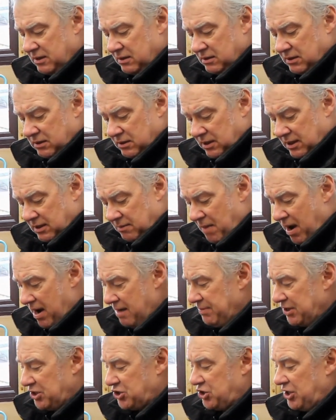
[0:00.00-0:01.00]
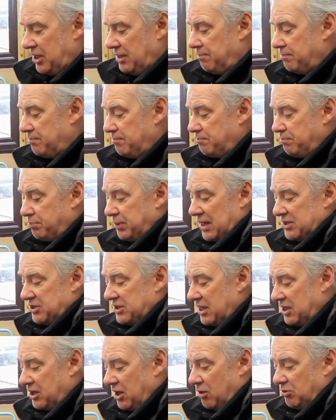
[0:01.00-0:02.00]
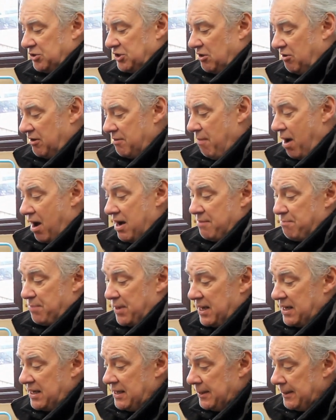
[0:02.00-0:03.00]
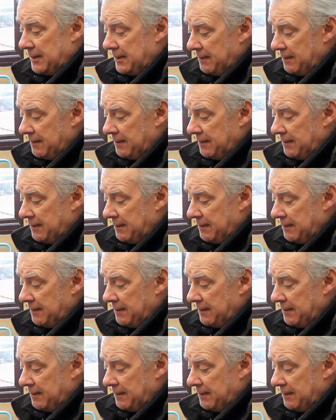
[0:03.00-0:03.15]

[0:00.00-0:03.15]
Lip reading: It might be cheap plastic coating, or it might be